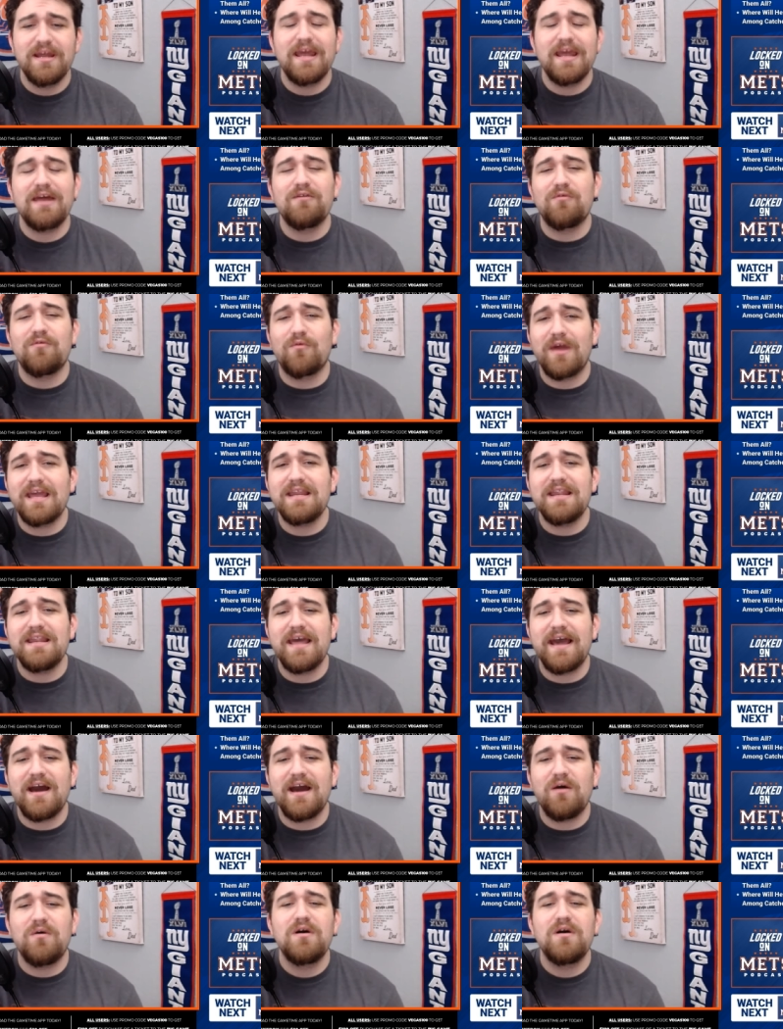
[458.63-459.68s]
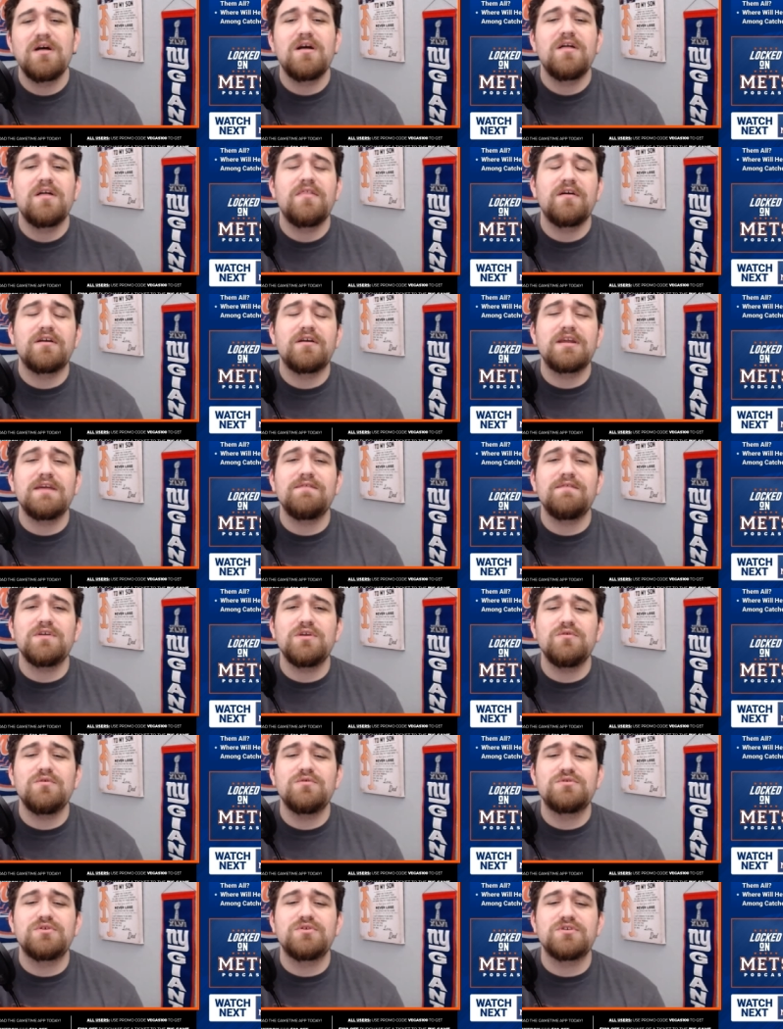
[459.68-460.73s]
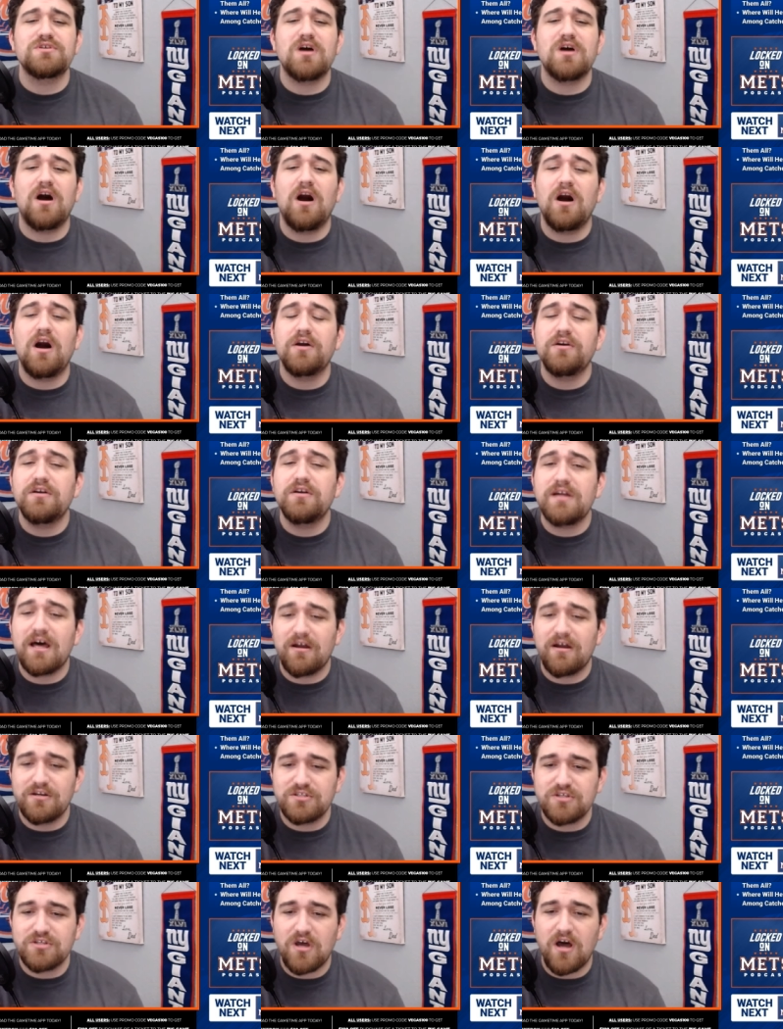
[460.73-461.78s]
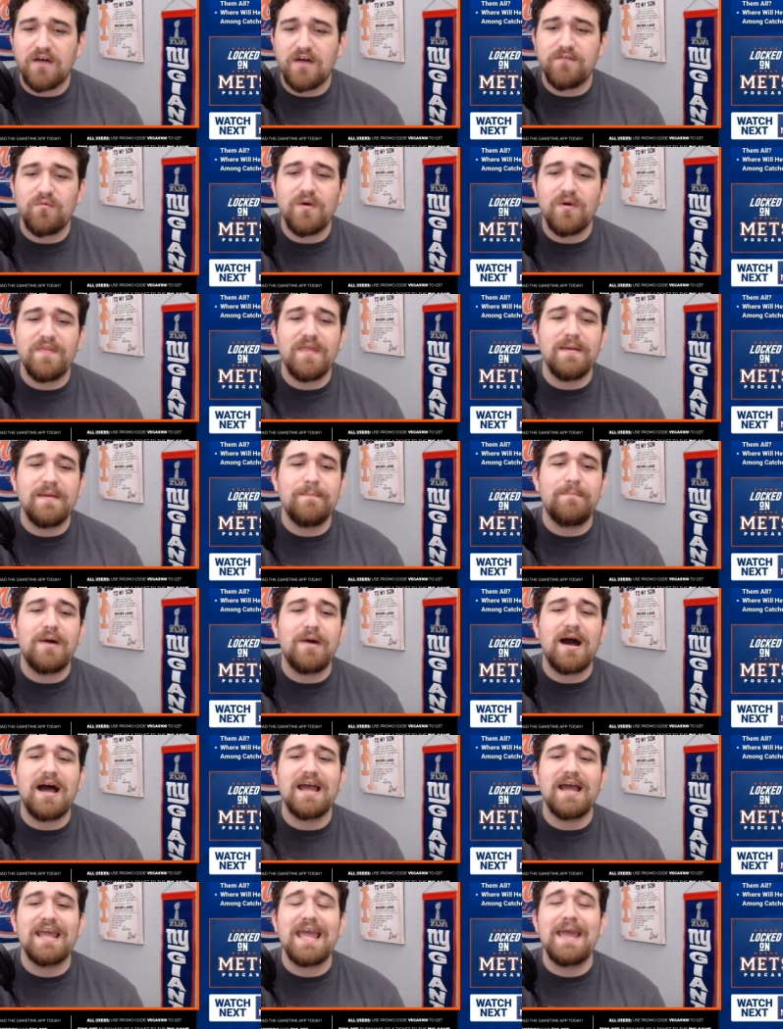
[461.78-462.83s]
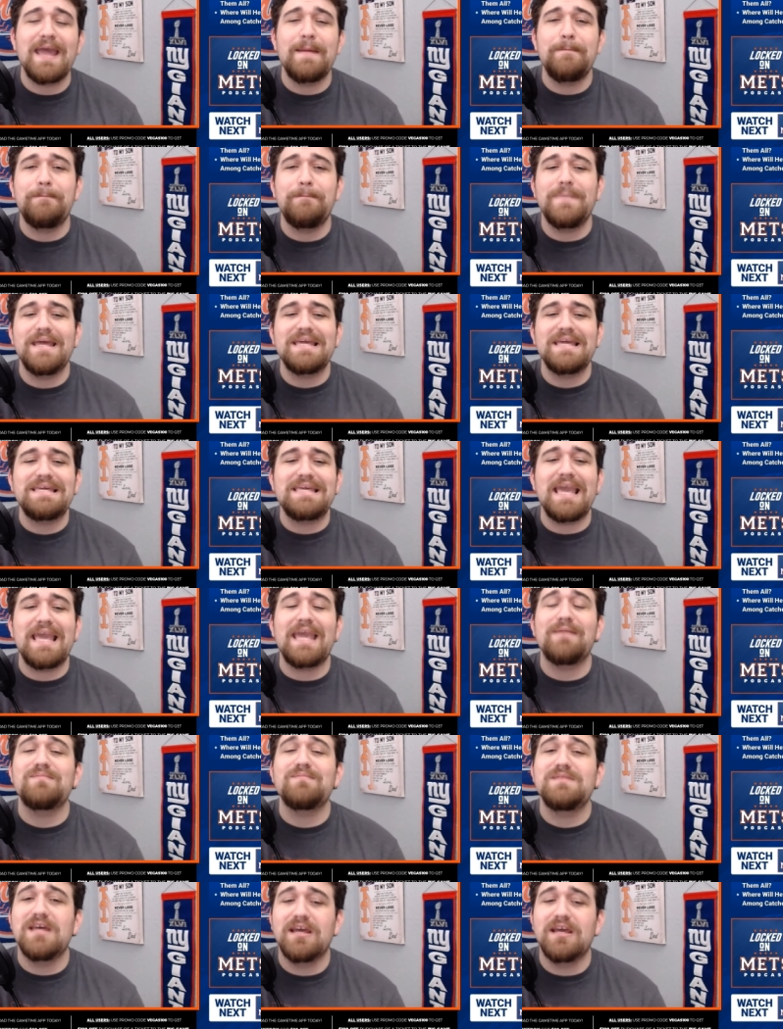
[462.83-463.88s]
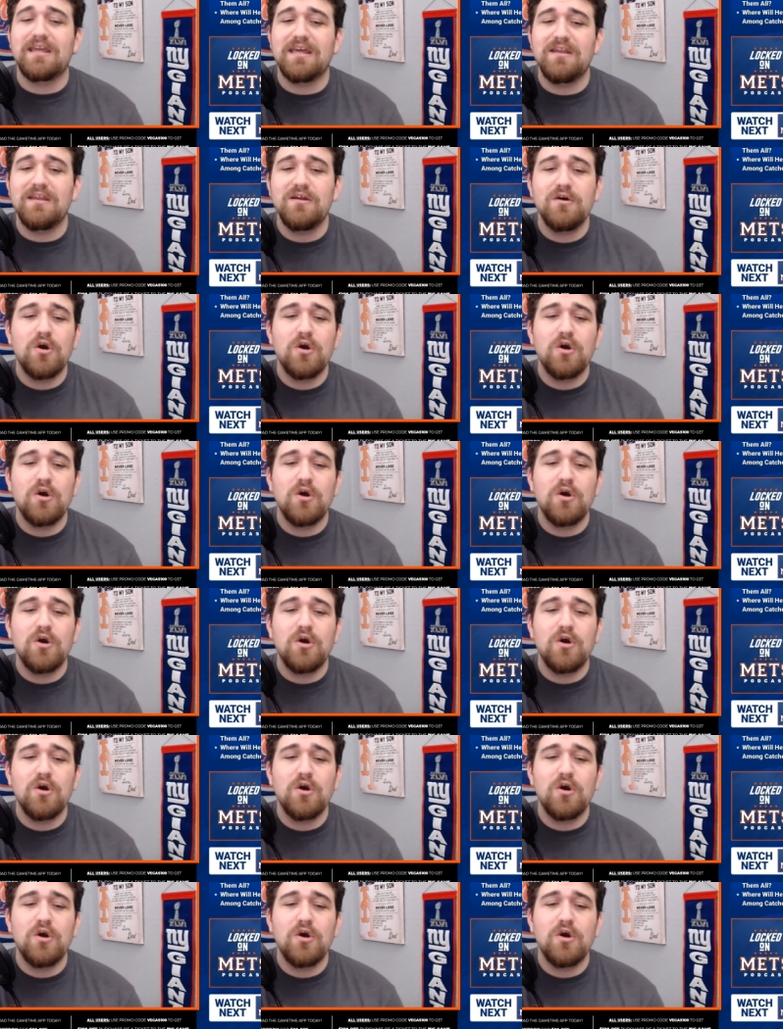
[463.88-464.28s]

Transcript: And right now, they're giving users $100 off when they buy a big game ticket